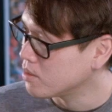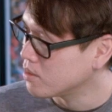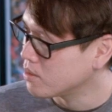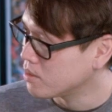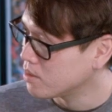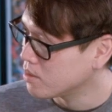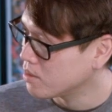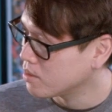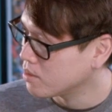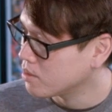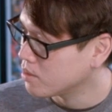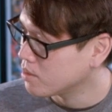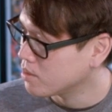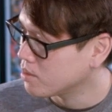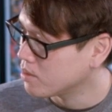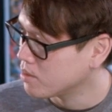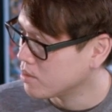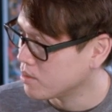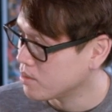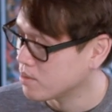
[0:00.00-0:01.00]

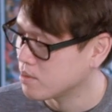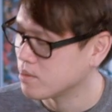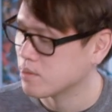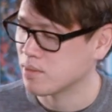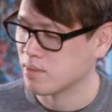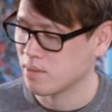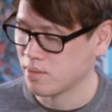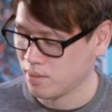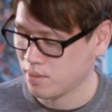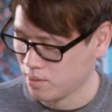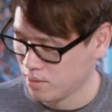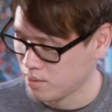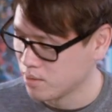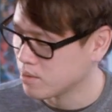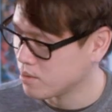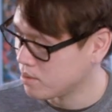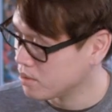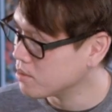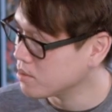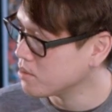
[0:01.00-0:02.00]

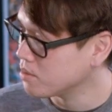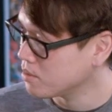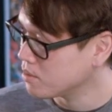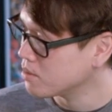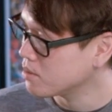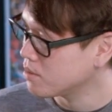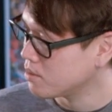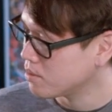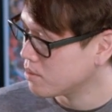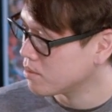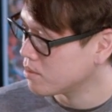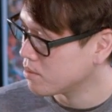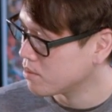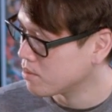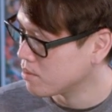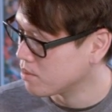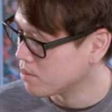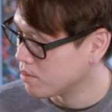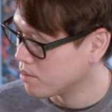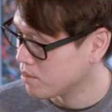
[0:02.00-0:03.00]

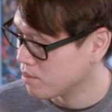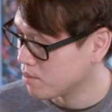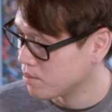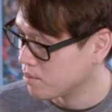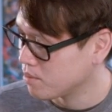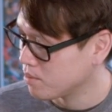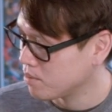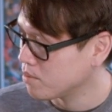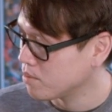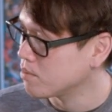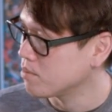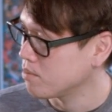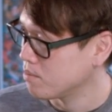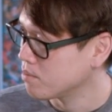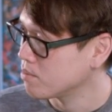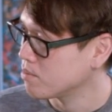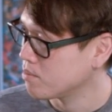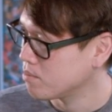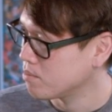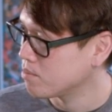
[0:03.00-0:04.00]

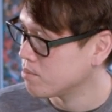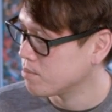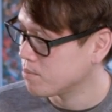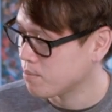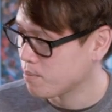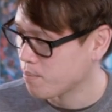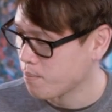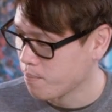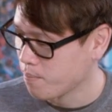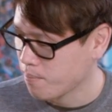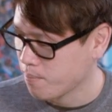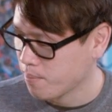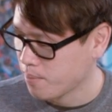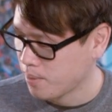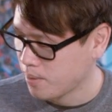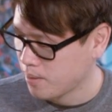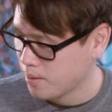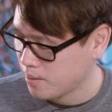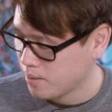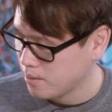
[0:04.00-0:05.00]

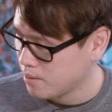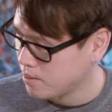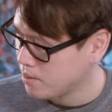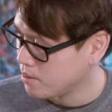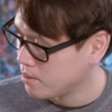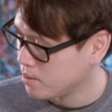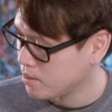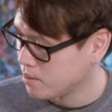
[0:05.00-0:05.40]
(silent)